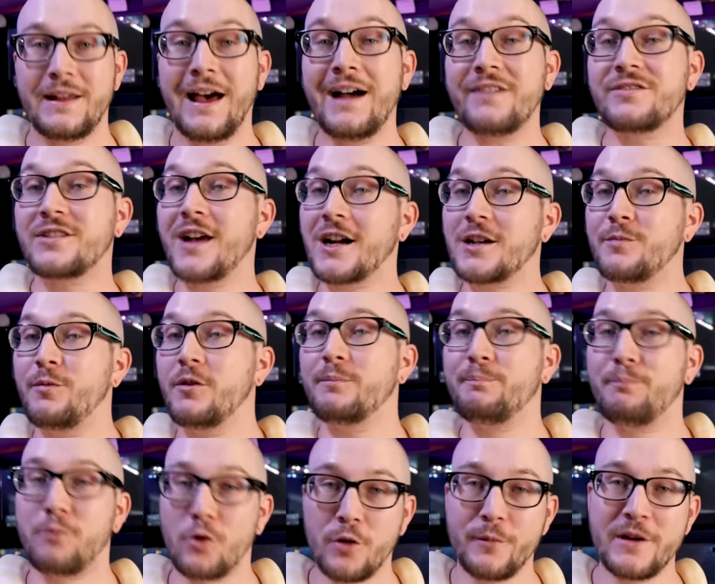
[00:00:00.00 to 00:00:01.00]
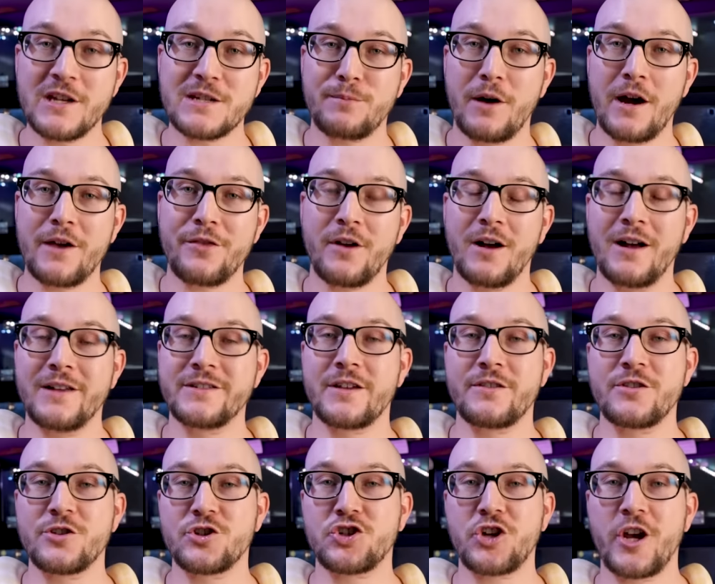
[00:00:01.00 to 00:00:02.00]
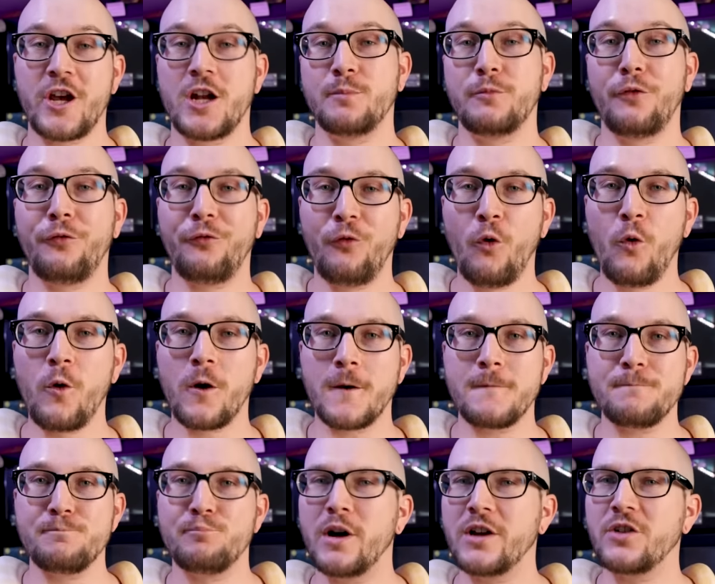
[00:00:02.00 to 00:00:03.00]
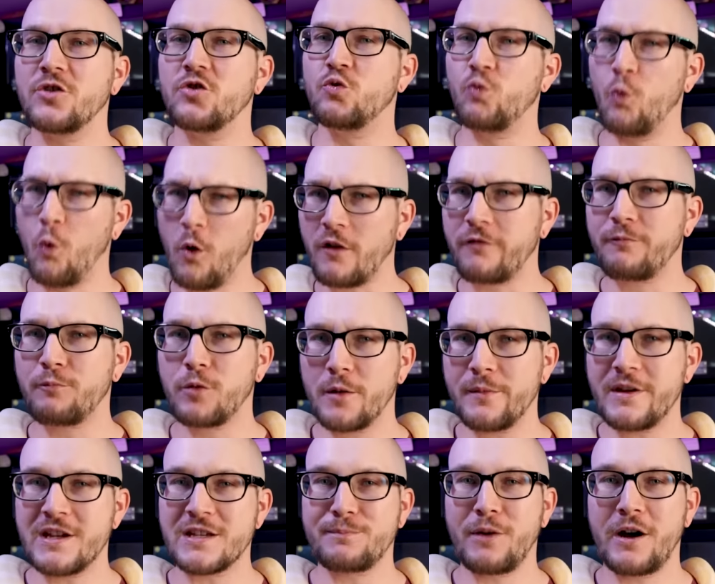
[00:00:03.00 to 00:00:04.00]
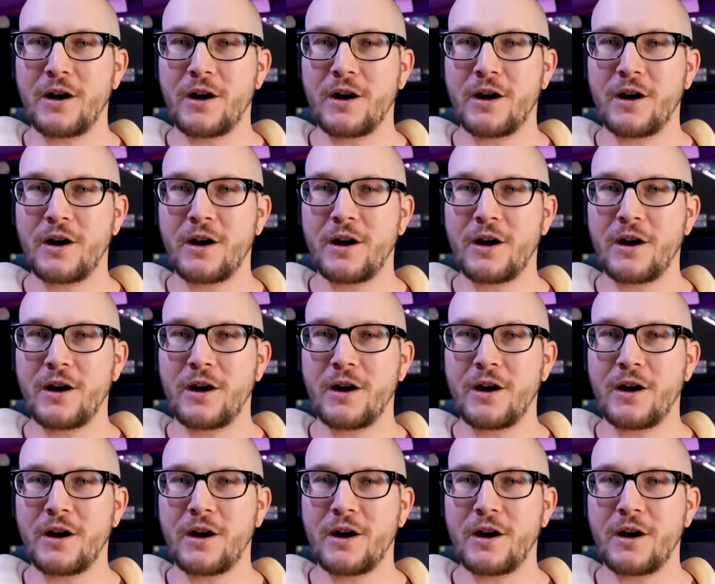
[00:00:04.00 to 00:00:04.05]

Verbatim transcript: Now, I've talked about Burmese pythons on this channel before, but dwarf Burmese